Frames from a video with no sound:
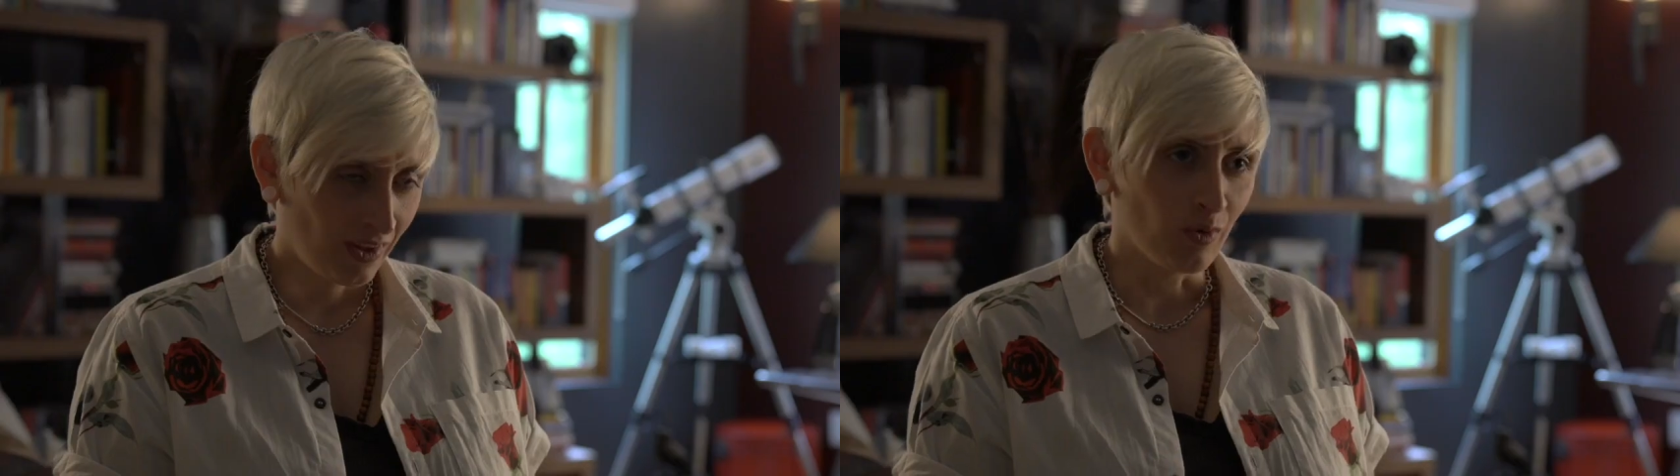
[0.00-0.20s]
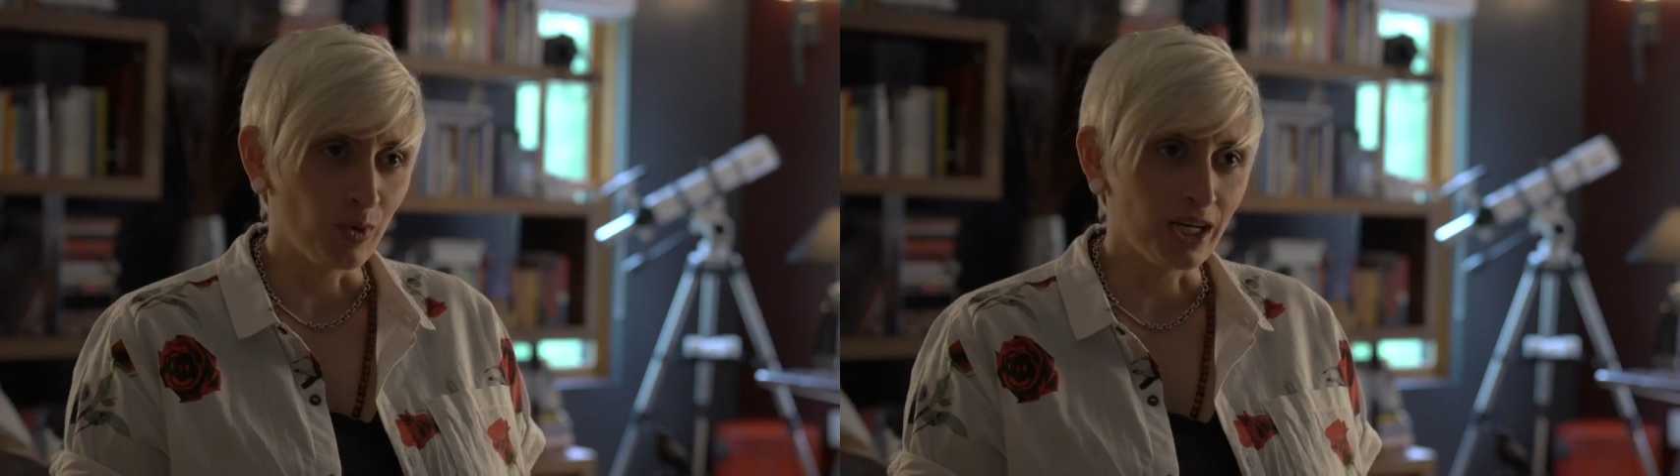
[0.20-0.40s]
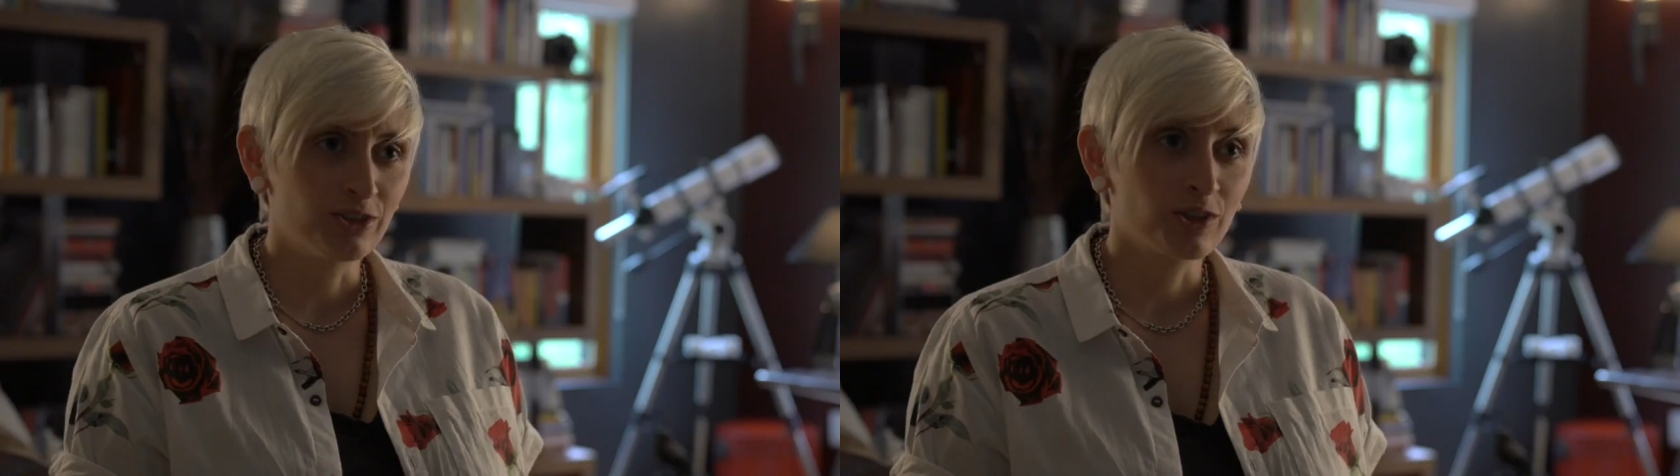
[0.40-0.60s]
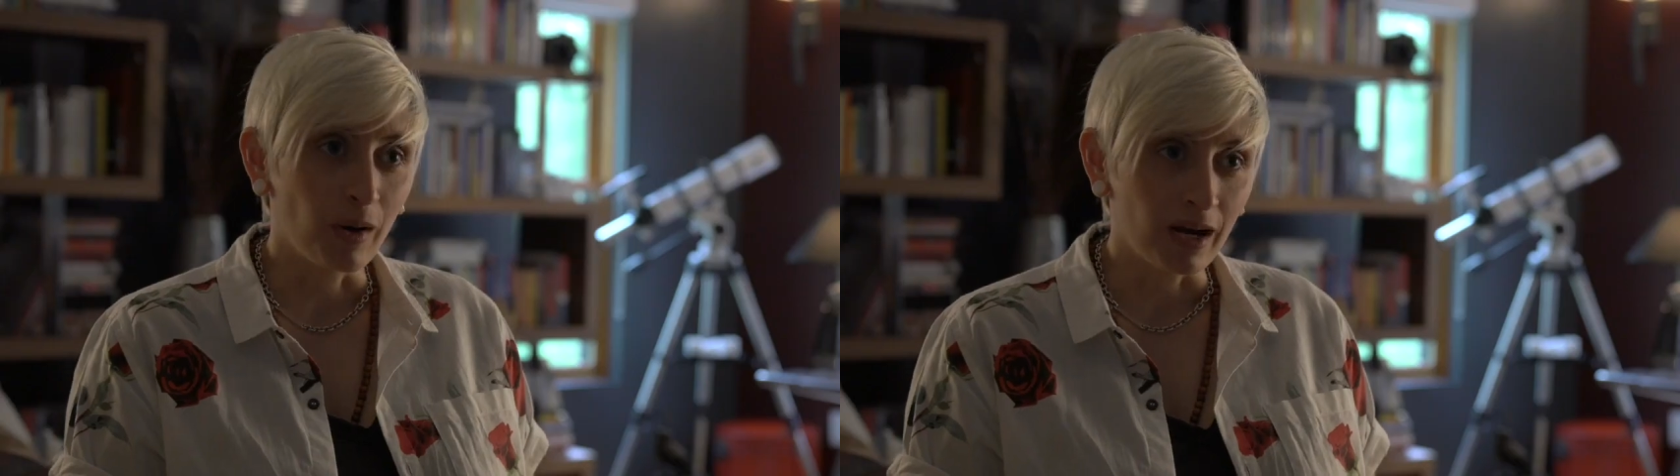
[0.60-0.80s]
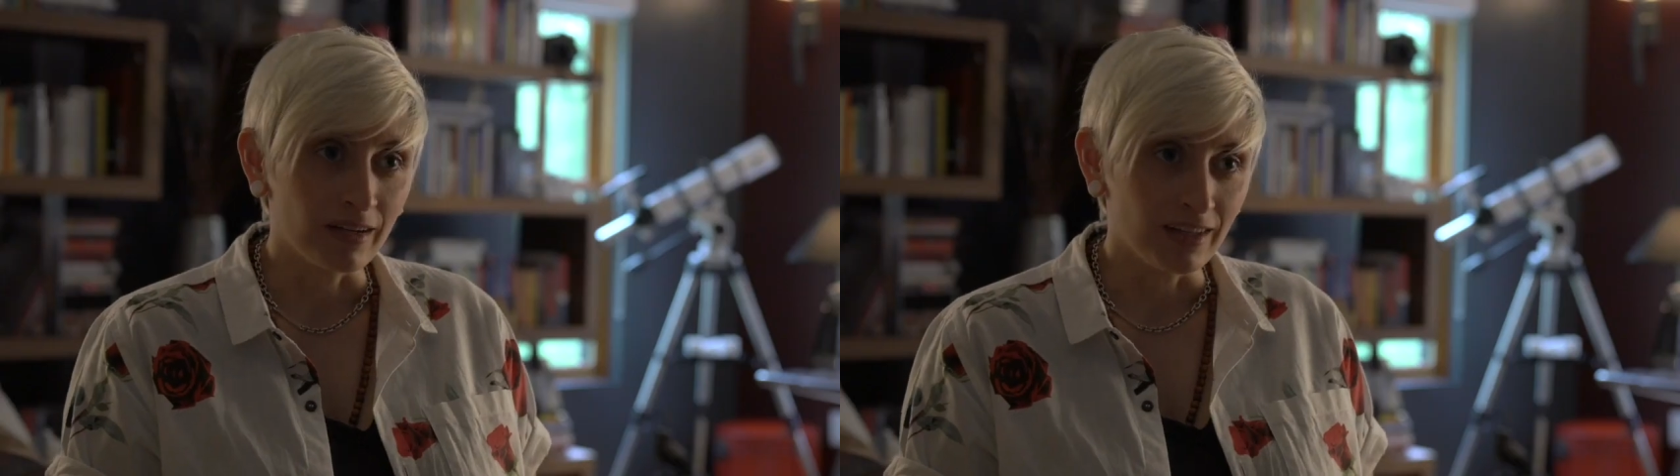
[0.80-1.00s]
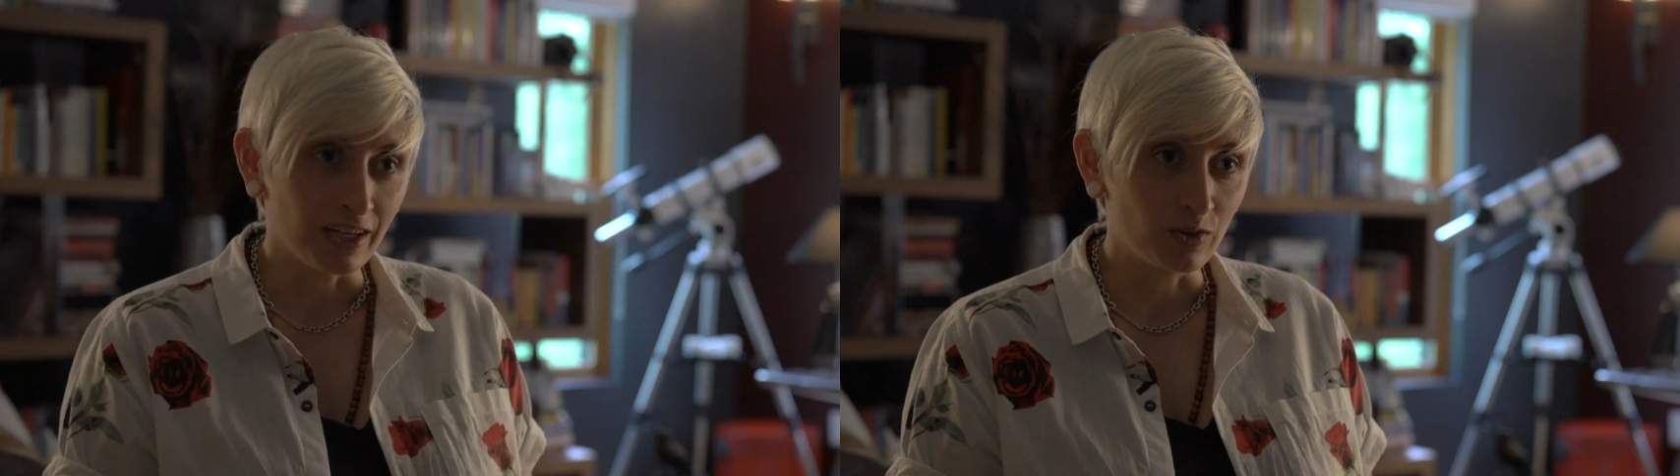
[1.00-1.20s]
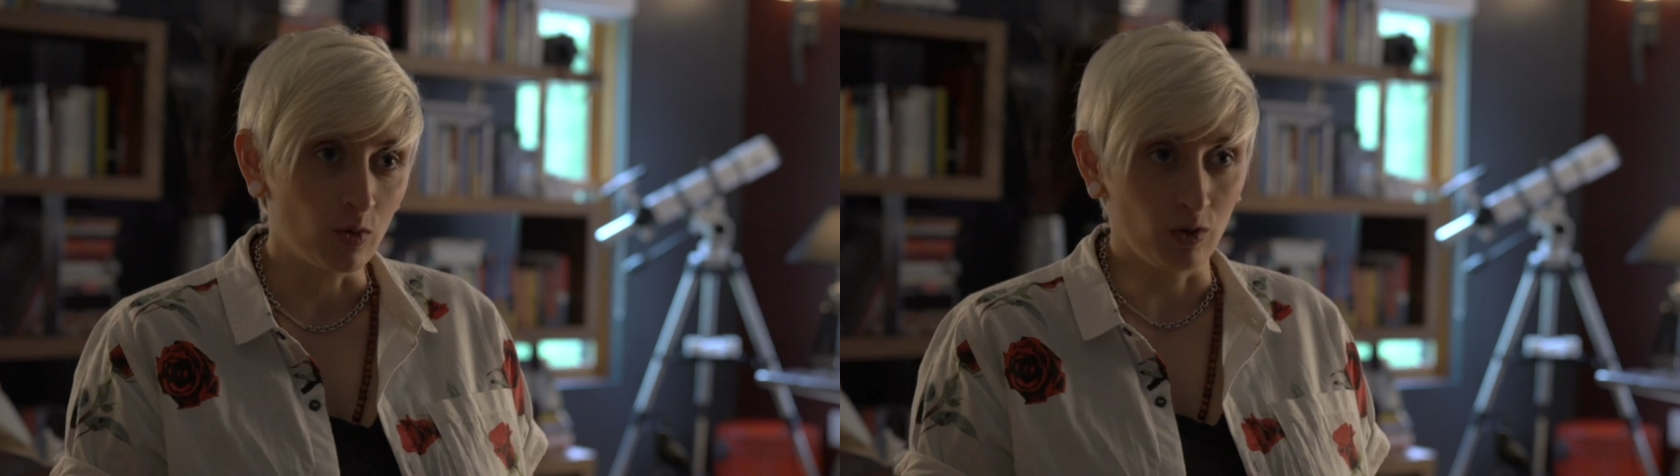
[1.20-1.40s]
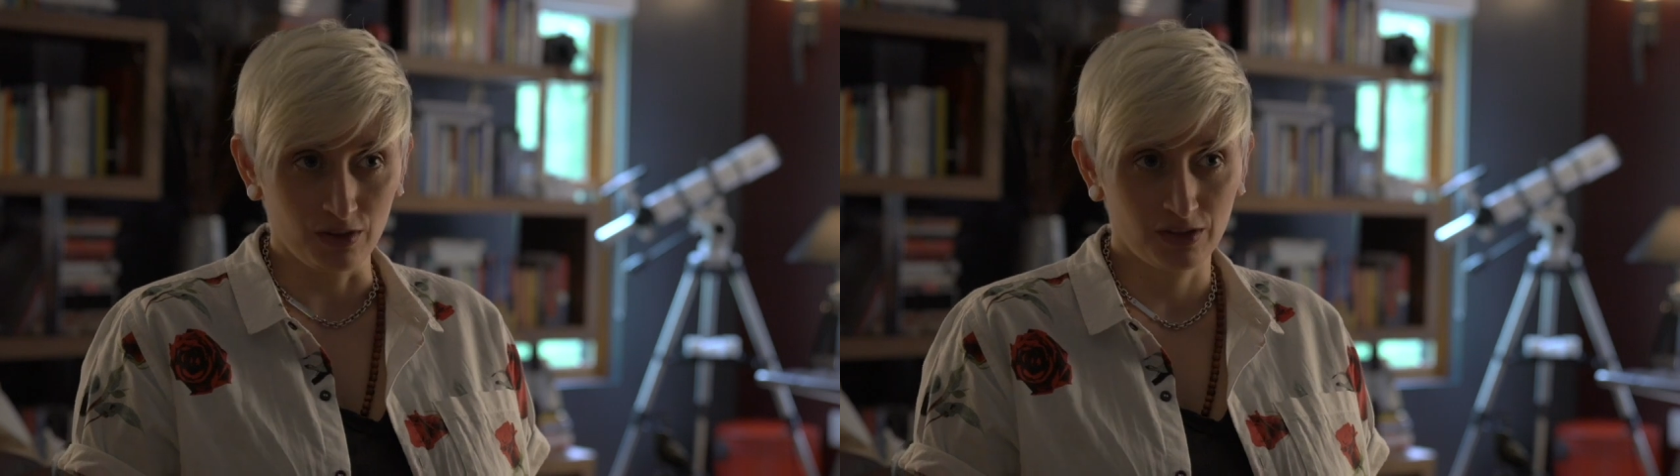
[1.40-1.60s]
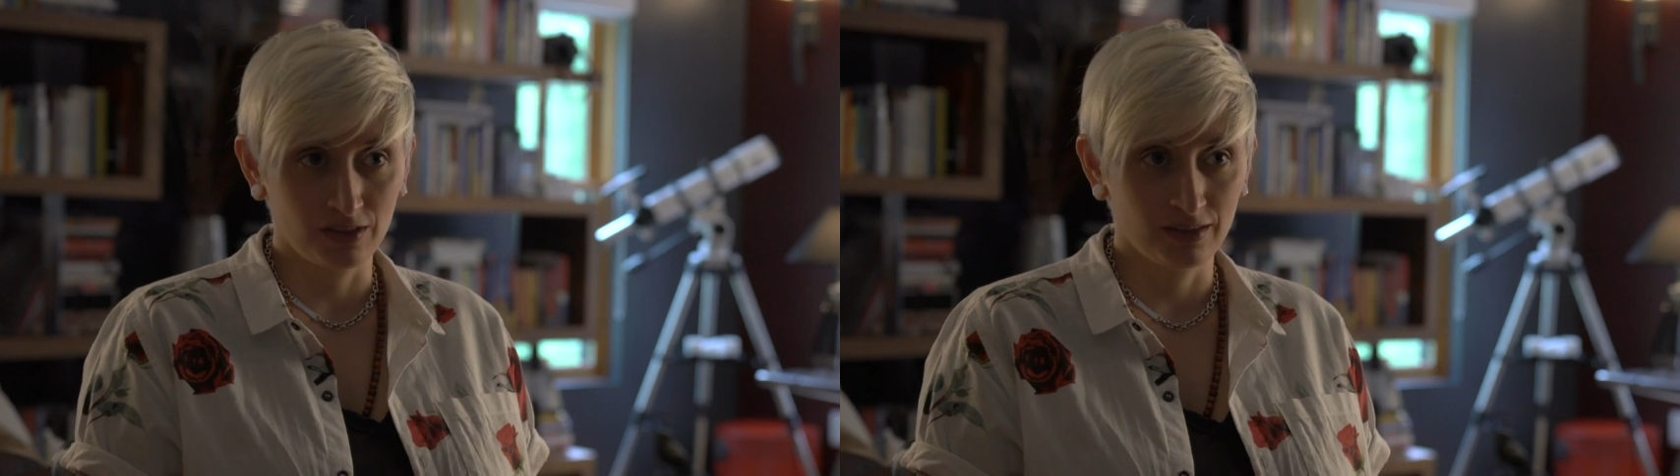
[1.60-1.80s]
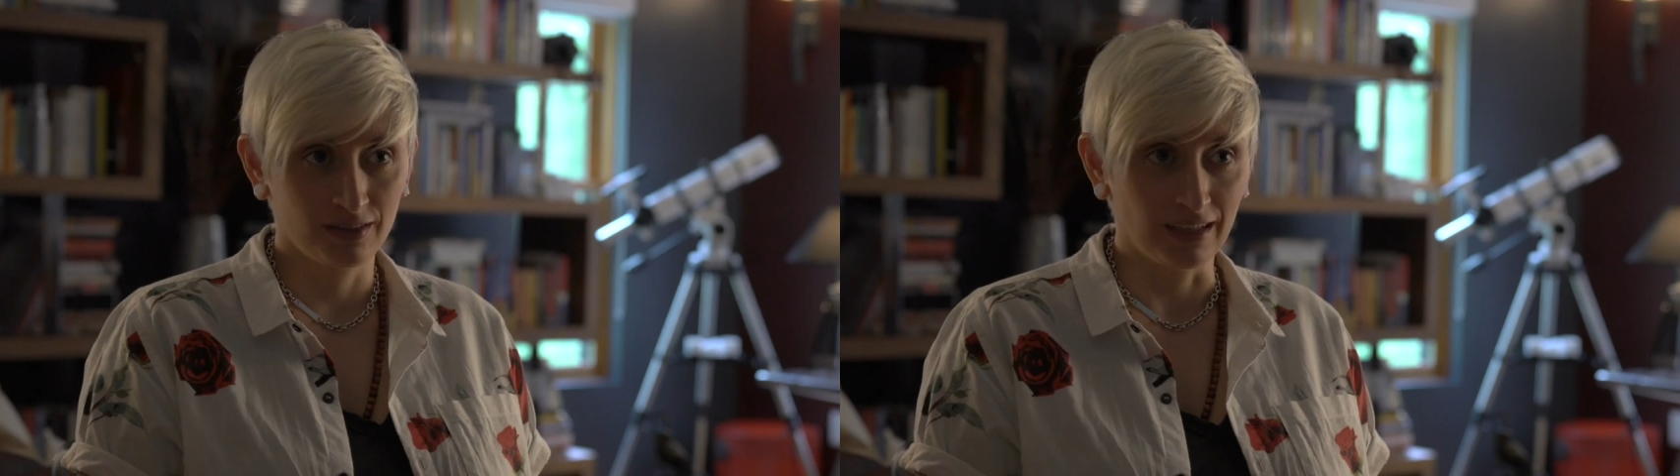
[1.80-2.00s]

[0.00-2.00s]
When I took my online course,